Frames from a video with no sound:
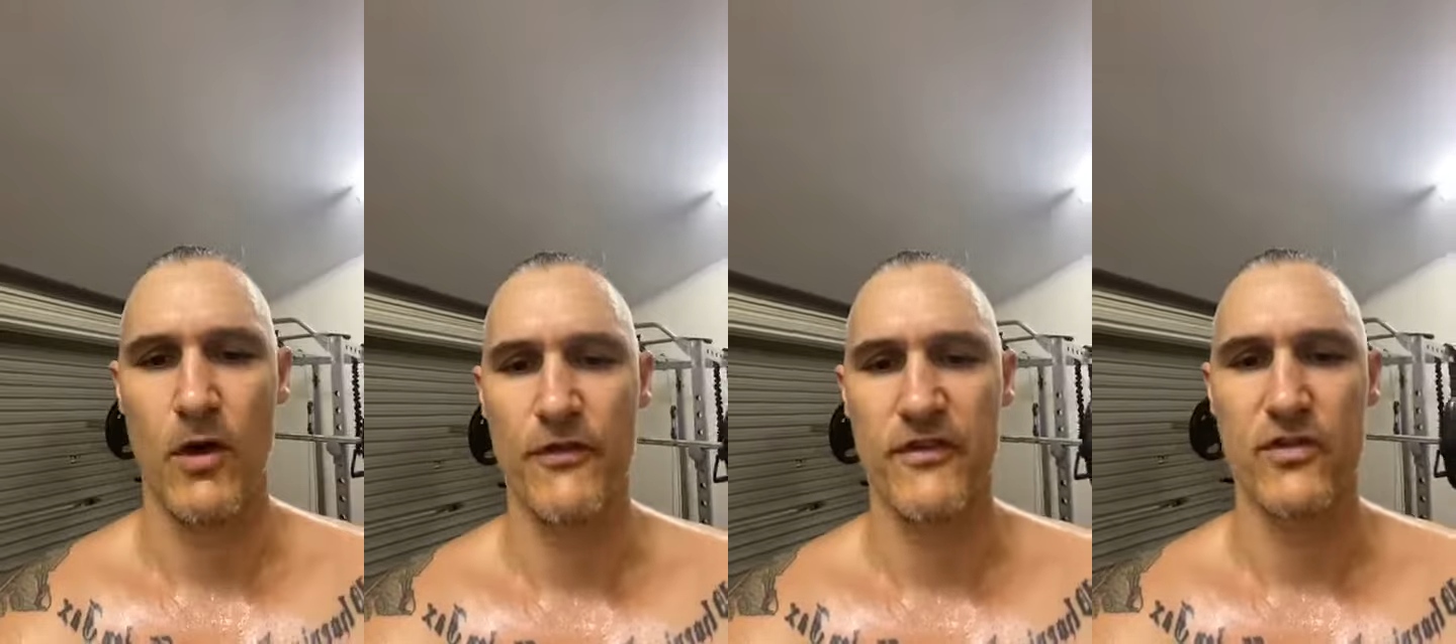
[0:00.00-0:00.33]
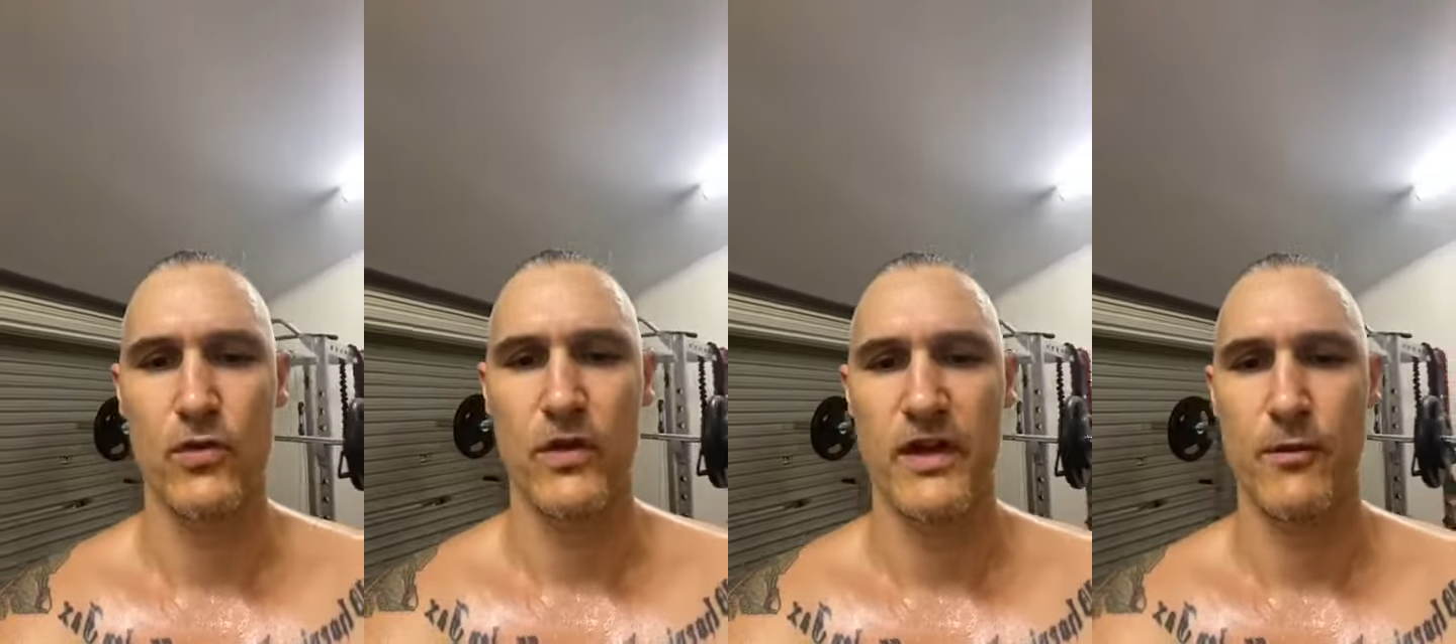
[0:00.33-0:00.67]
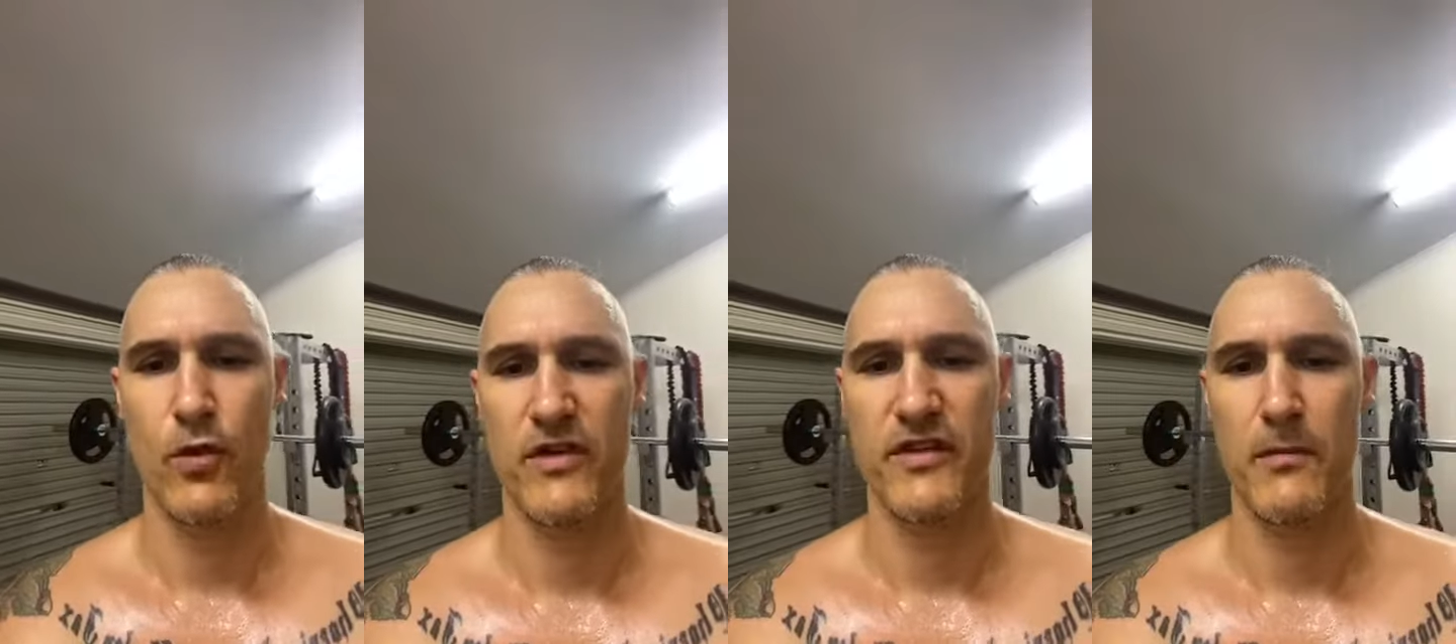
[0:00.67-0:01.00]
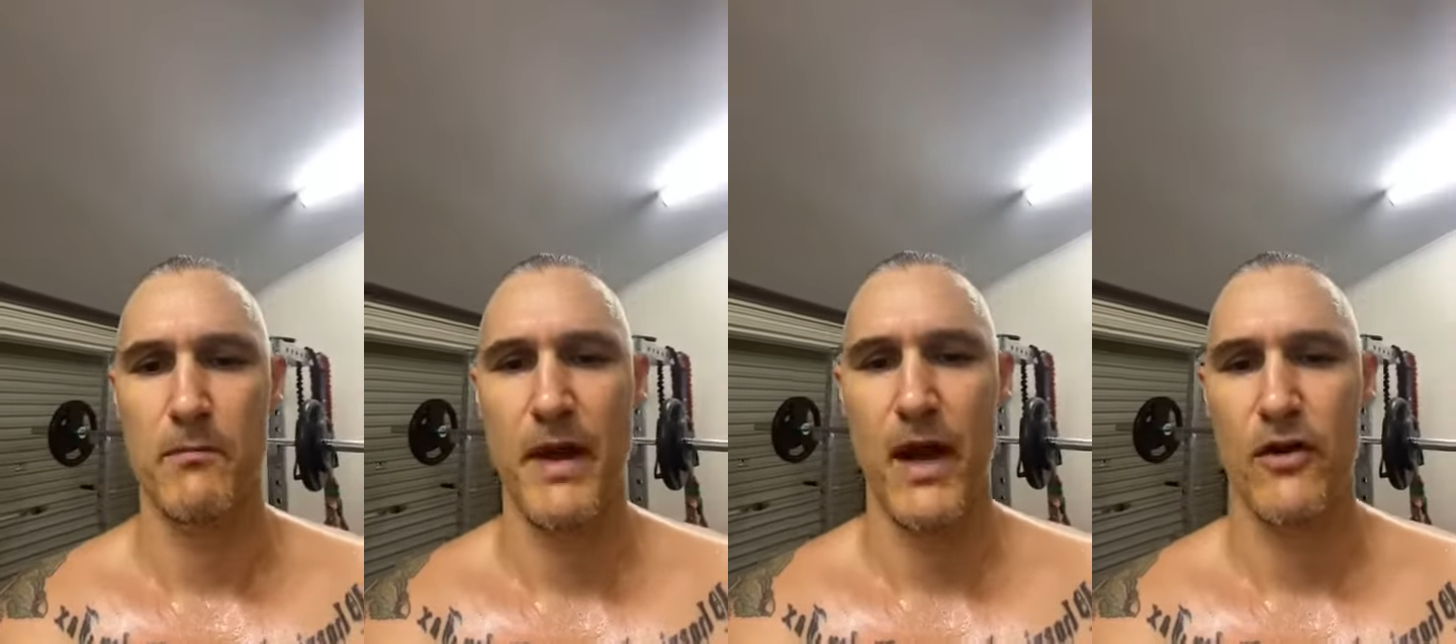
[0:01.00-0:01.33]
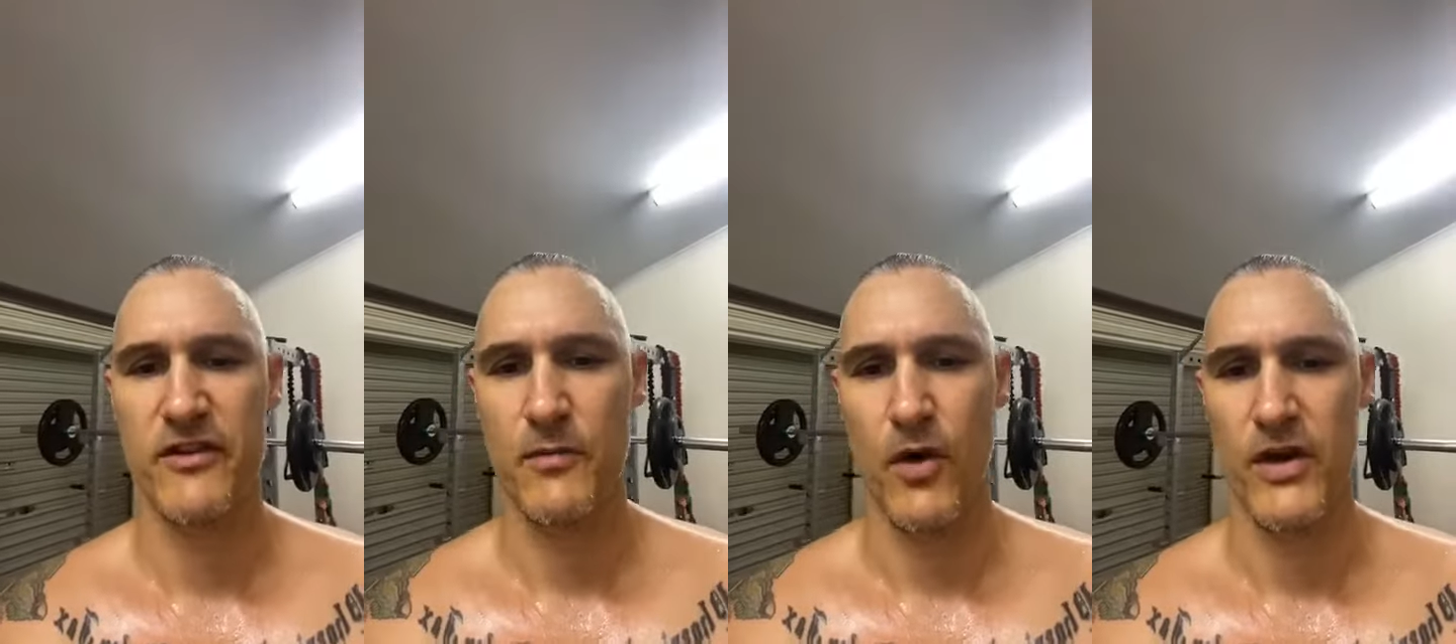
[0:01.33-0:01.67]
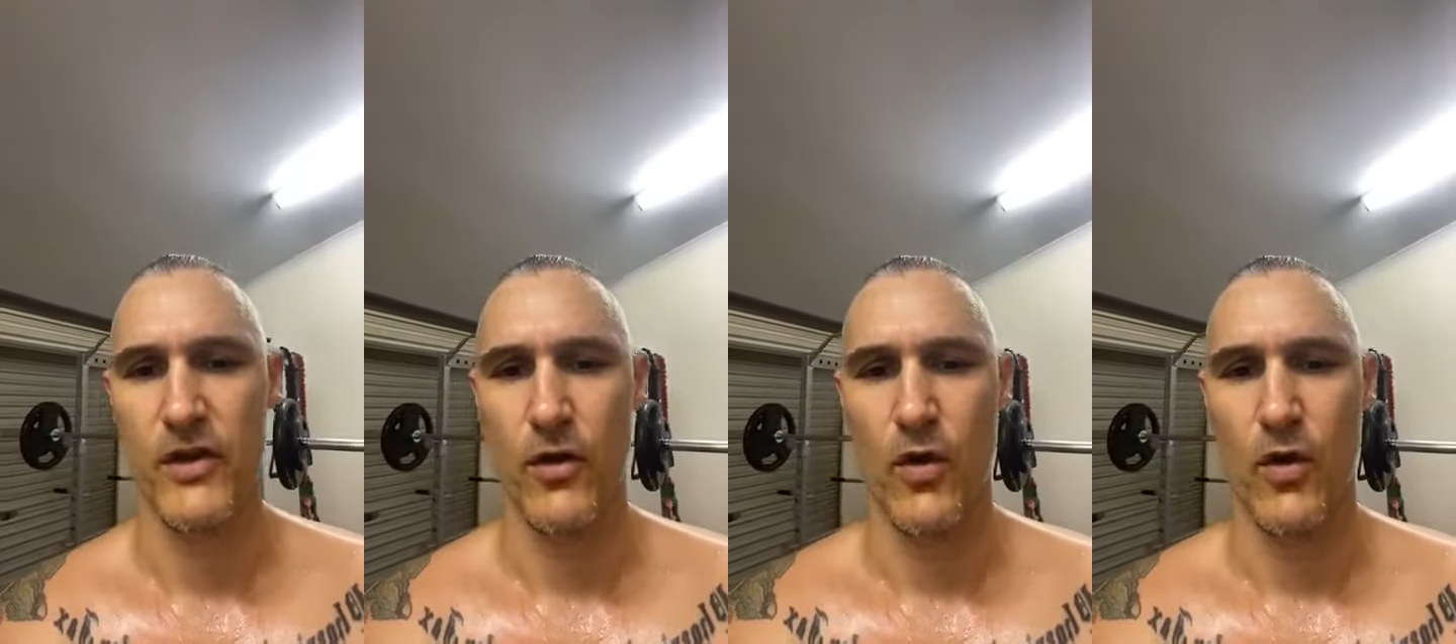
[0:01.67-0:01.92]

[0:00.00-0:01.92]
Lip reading: off at school anymore because they're embarrassed by you,